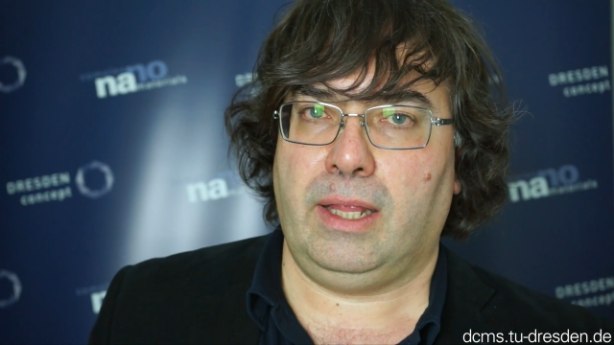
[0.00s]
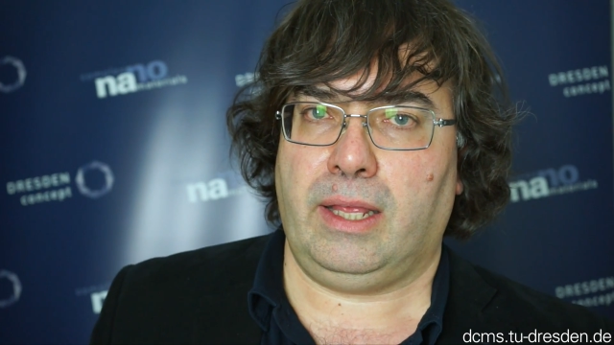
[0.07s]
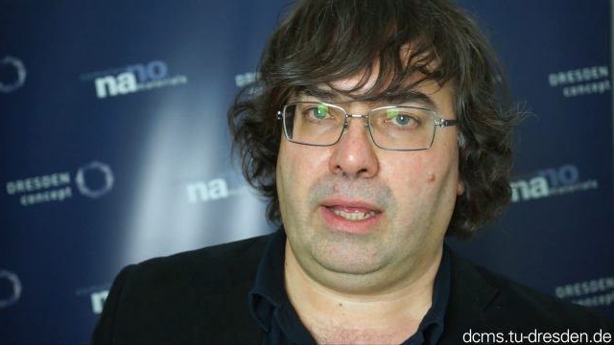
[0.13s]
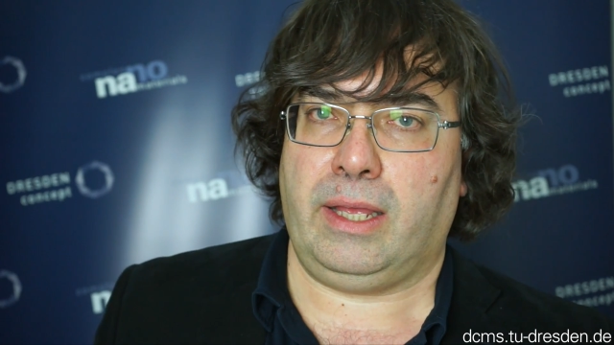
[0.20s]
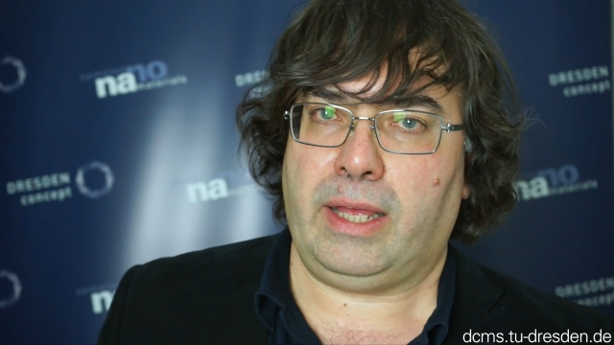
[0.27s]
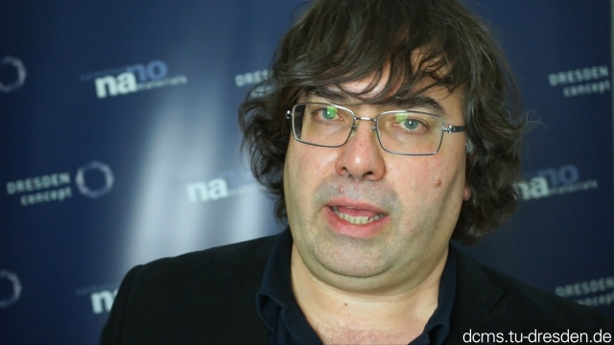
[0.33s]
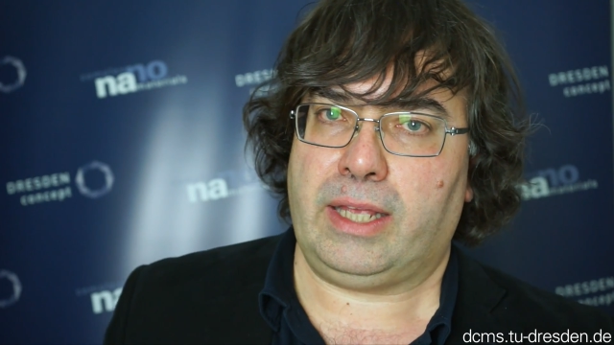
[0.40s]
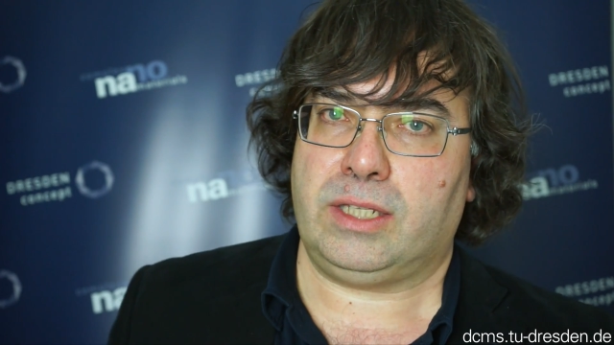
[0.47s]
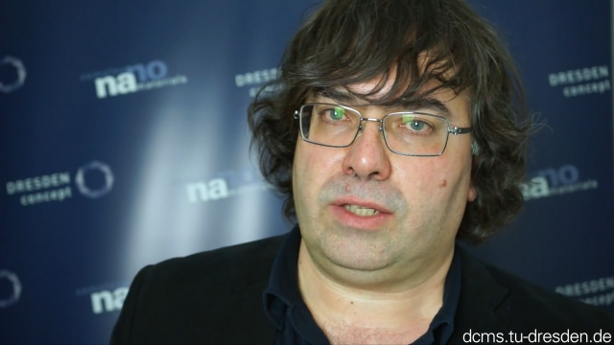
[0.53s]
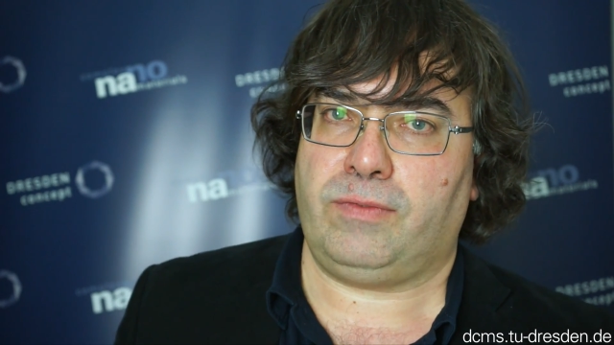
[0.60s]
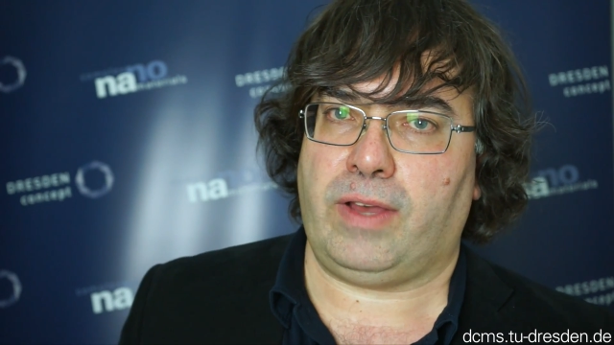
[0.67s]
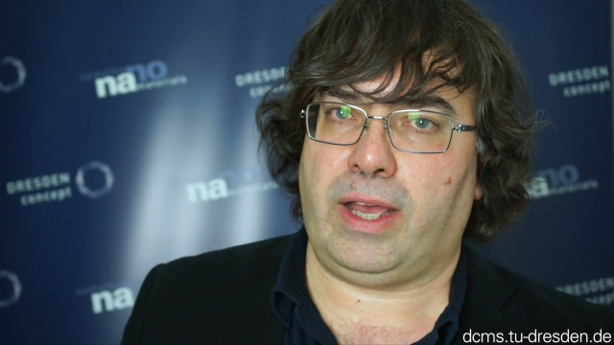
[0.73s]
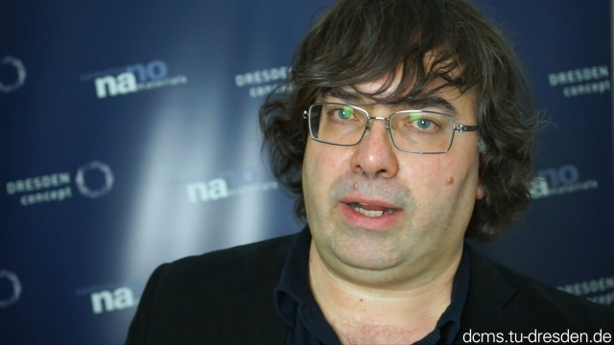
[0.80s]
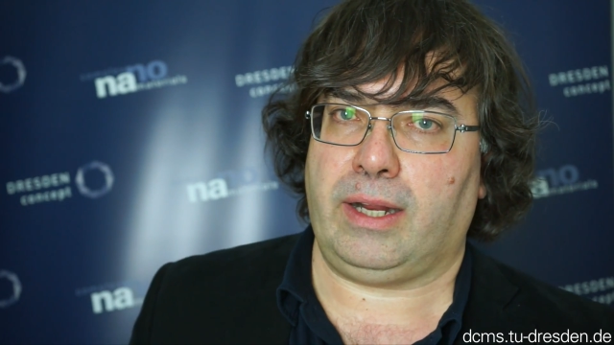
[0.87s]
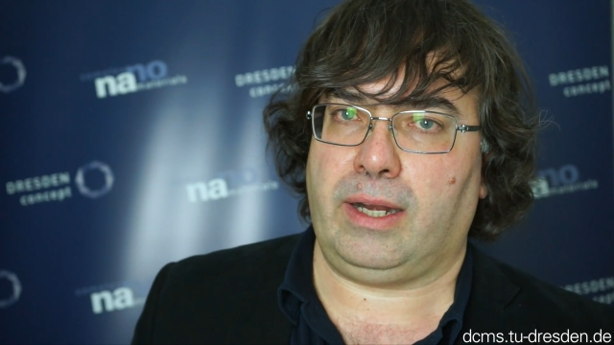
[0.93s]
has
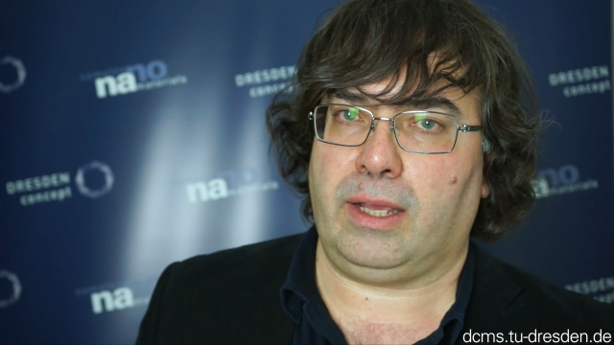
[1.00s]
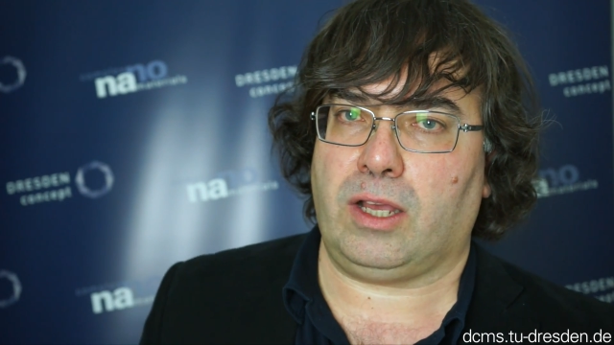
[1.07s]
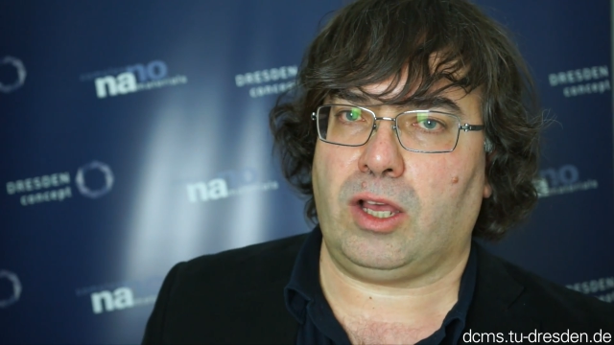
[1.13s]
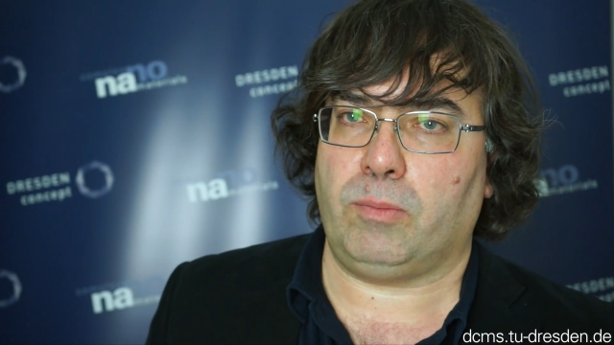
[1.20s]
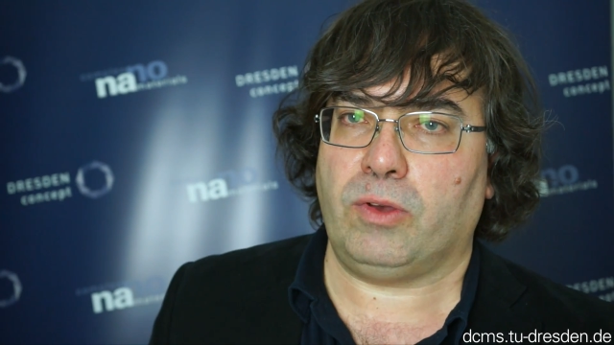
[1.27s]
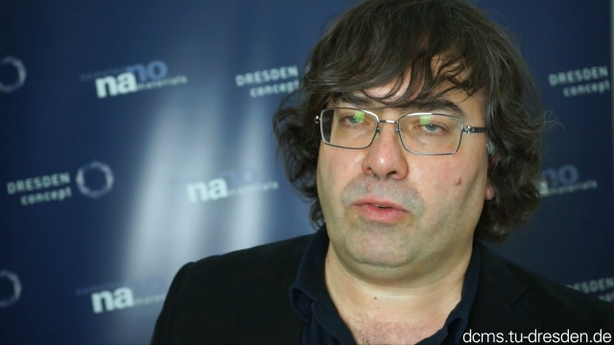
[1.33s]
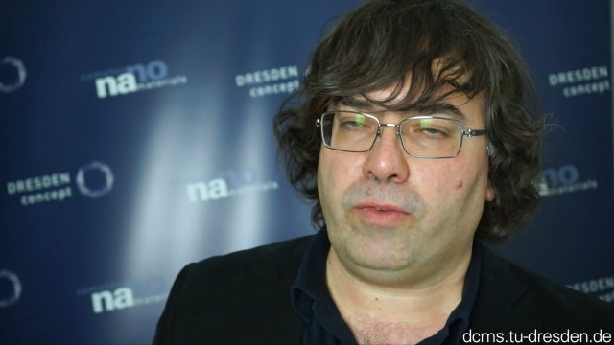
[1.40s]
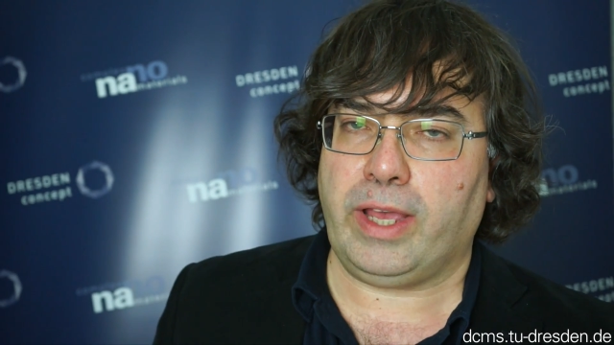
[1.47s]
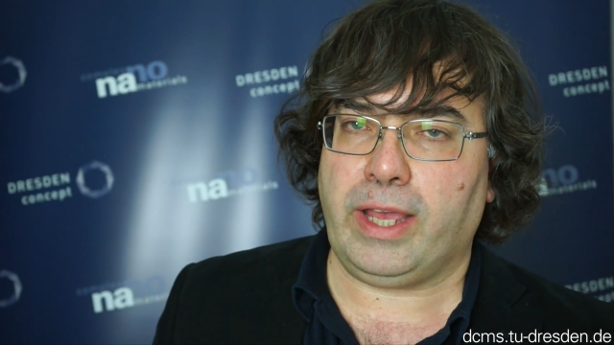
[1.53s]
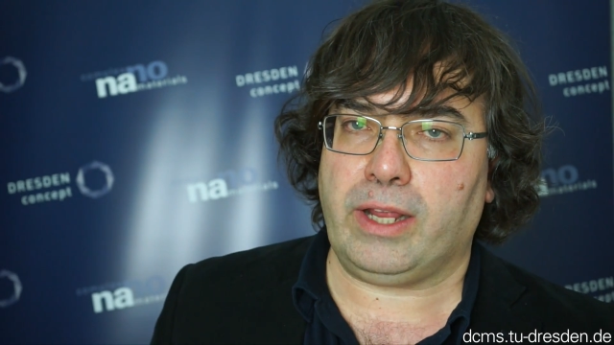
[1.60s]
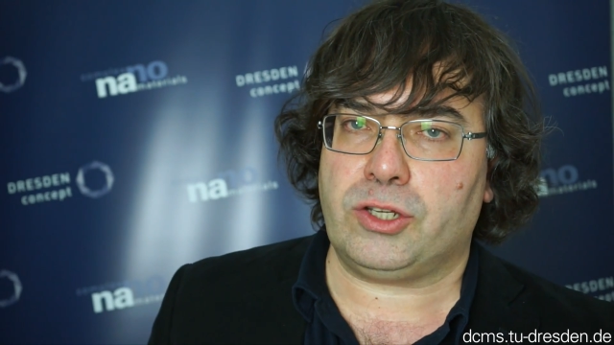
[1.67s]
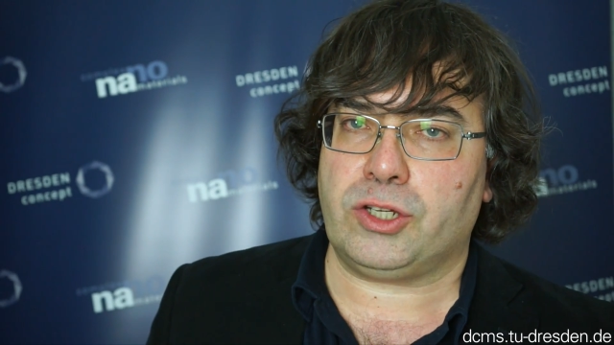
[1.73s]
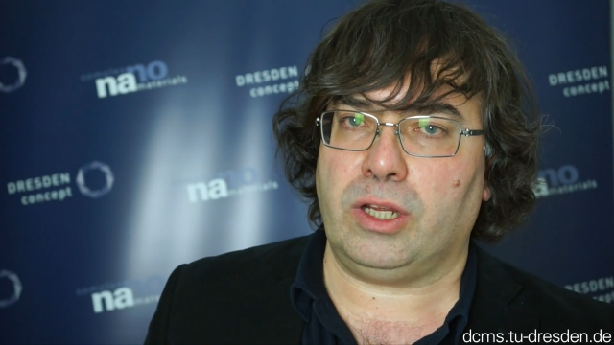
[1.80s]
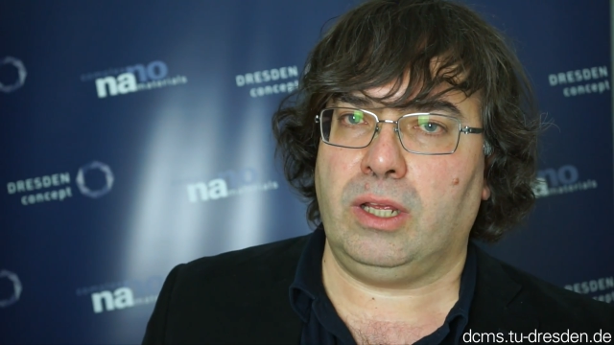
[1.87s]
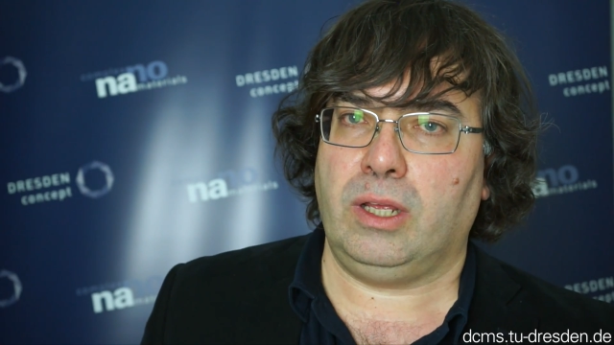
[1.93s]
finally come of
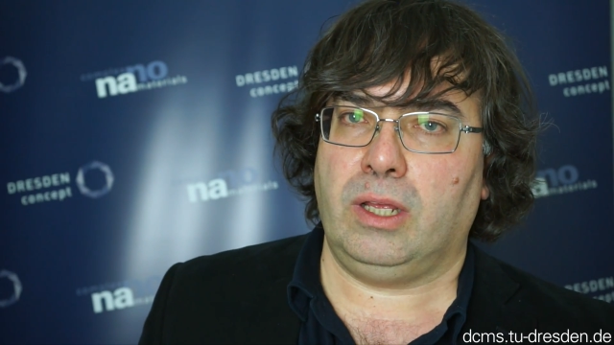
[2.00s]
age.